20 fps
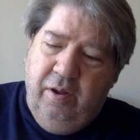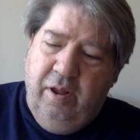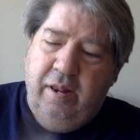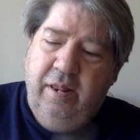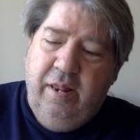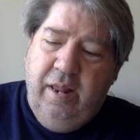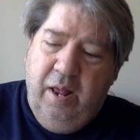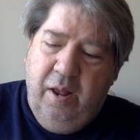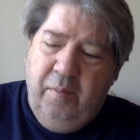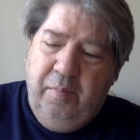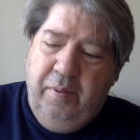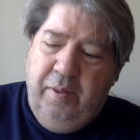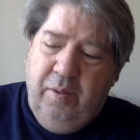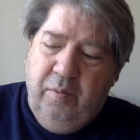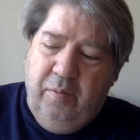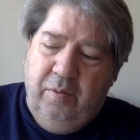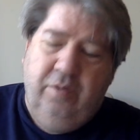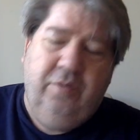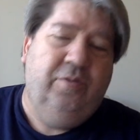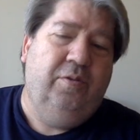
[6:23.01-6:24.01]
and they'll be the
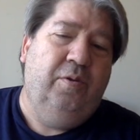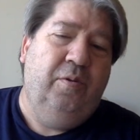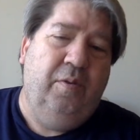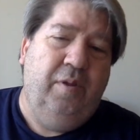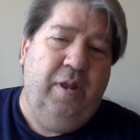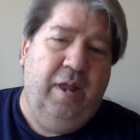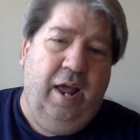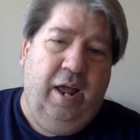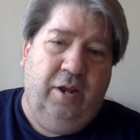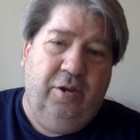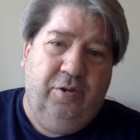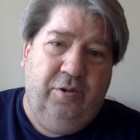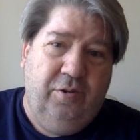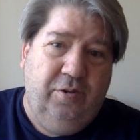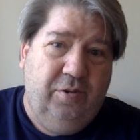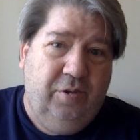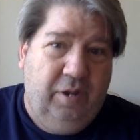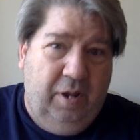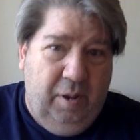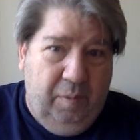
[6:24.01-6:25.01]
ones doing the
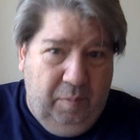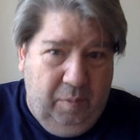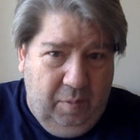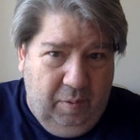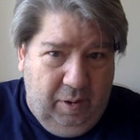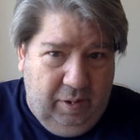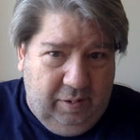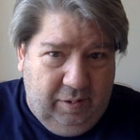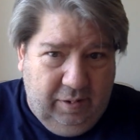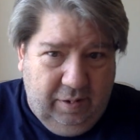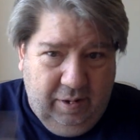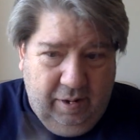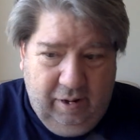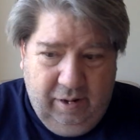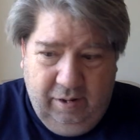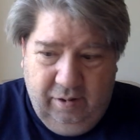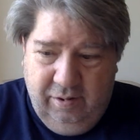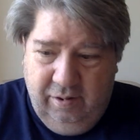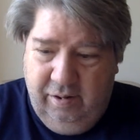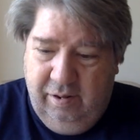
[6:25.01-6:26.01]
actions to keep you
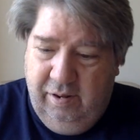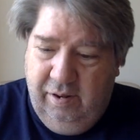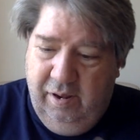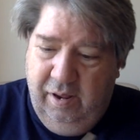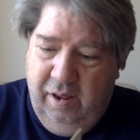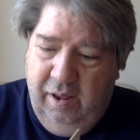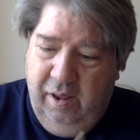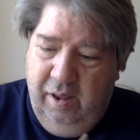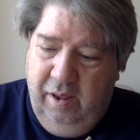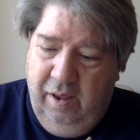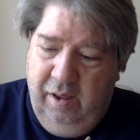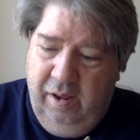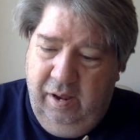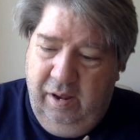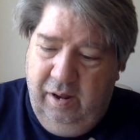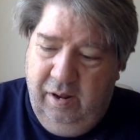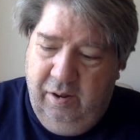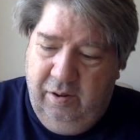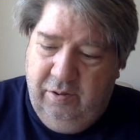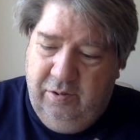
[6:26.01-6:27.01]
entertained.
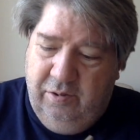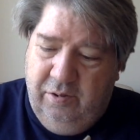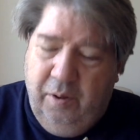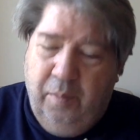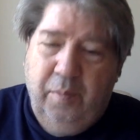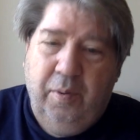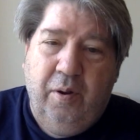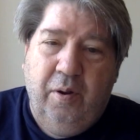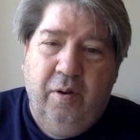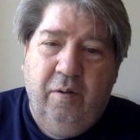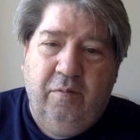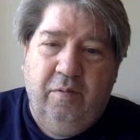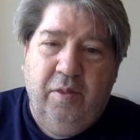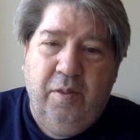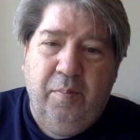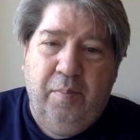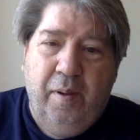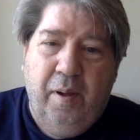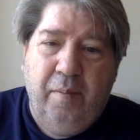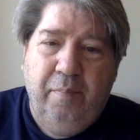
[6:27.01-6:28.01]
You know, stop you going off to
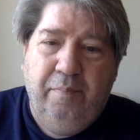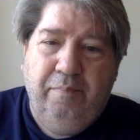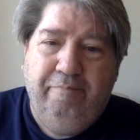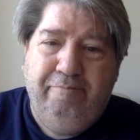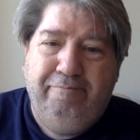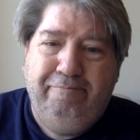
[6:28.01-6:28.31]
the pub,